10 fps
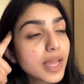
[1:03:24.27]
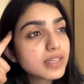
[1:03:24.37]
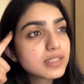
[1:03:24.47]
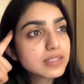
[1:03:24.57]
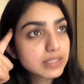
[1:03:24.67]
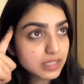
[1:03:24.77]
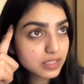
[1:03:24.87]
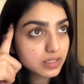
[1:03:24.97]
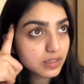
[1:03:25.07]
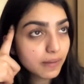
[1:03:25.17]
I
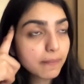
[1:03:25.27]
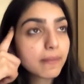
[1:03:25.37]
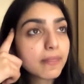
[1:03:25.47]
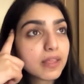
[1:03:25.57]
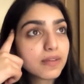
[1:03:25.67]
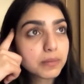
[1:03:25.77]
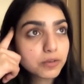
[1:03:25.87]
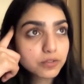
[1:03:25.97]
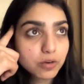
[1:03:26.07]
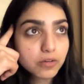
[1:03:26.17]
think, if I'm
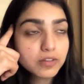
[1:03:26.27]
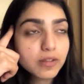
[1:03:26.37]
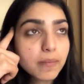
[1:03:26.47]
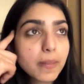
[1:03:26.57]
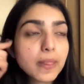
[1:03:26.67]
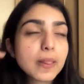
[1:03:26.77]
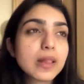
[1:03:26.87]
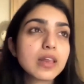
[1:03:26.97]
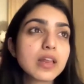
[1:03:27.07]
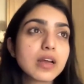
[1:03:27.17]
not wrong,
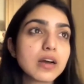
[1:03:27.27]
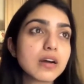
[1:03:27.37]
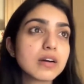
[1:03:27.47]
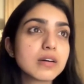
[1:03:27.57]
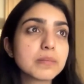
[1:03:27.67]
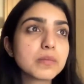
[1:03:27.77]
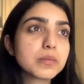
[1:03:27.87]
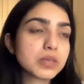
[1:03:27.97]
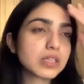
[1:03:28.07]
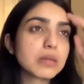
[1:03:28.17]

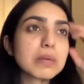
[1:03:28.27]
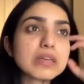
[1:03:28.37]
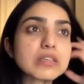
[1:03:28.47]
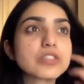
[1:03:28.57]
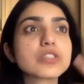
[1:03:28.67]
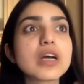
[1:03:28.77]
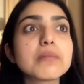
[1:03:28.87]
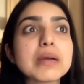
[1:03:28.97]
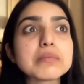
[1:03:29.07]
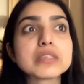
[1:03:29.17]
Ratna Pathak Shah
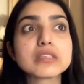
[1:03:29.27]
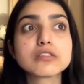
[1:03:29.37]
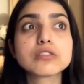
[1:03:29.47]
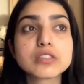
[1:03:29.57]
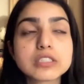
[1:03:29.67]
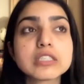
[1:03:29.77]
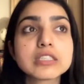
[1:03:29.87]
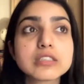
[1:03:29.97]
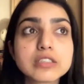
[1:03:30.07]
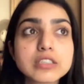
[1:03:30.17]
ma'am
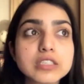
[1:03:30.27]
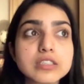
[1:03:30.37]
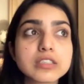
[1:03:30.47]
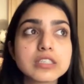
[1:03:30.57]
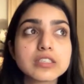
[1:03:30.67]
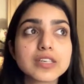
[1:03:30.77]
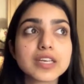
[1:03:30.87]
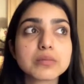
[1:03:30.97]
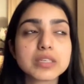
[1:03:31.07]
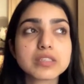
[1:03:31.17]
did
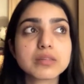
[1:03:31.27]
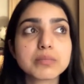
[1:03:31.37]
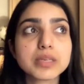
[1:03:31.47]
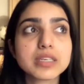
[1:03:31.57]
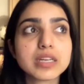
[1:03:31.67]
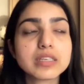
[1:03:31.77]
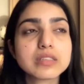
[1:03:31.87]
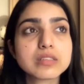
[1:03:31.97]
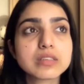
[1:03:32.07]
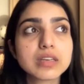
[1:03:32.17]
recommend some
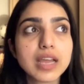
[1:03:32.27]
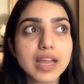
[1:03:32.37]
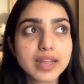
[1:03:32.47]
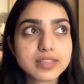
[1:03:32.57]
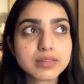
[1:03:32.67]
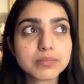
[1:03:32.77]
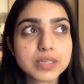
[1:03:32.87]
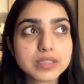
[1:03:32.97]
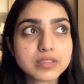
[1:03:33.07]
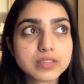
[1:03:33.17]
playwrights and some
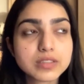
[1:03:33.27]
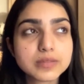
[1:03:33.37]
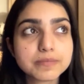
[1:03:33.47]
plays.